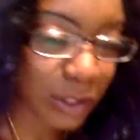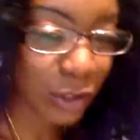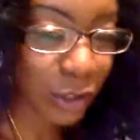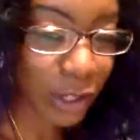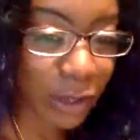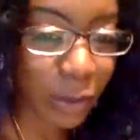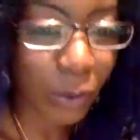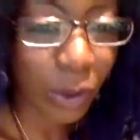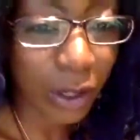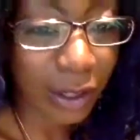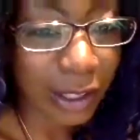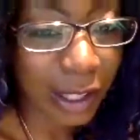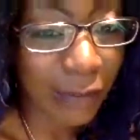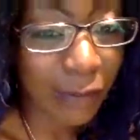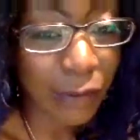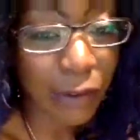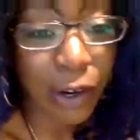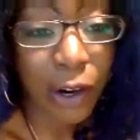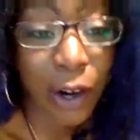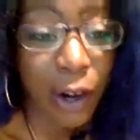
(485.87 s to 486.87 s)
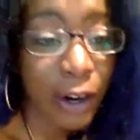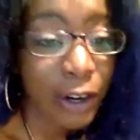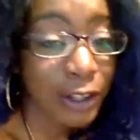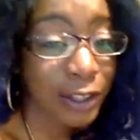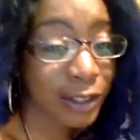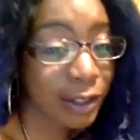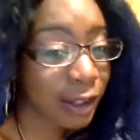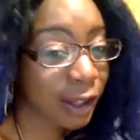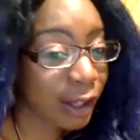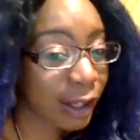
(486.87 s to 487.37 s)
trying to walk that far.
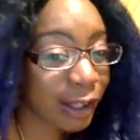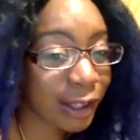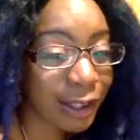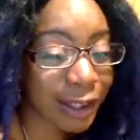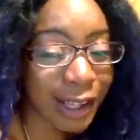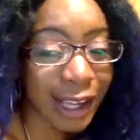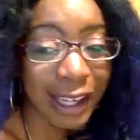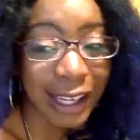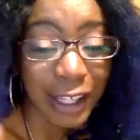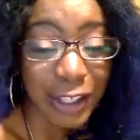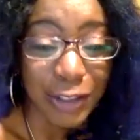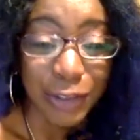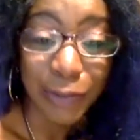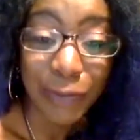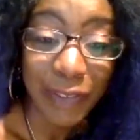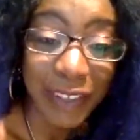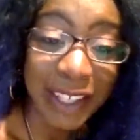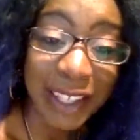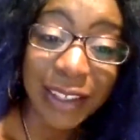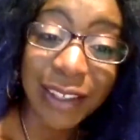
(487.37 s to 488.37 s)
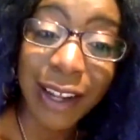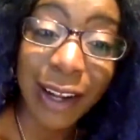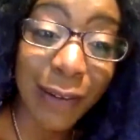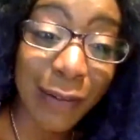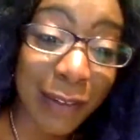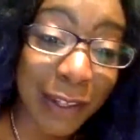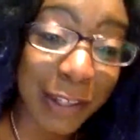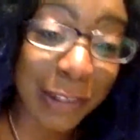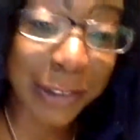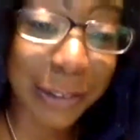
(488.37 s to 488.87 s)
I got 2 feet, not a
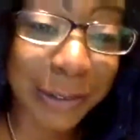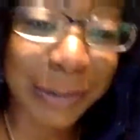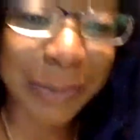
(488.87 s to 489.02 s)
vehicle.